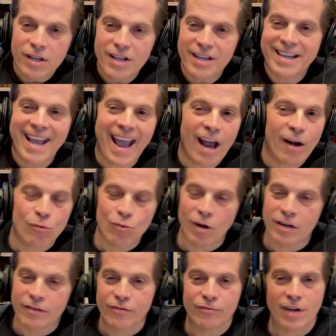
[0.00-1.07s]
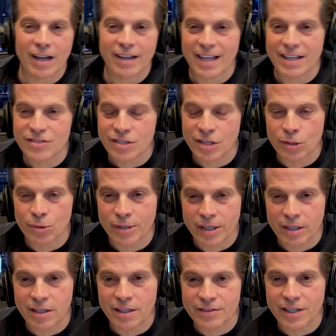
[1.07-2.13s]
you can't run against Hillary
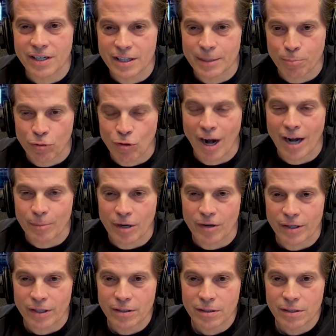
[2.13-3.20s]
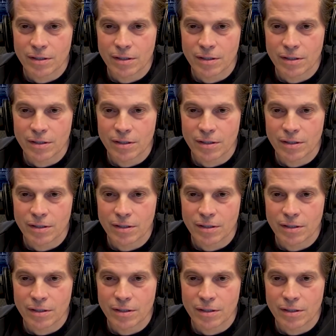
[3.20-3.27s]
Clinton in the primary.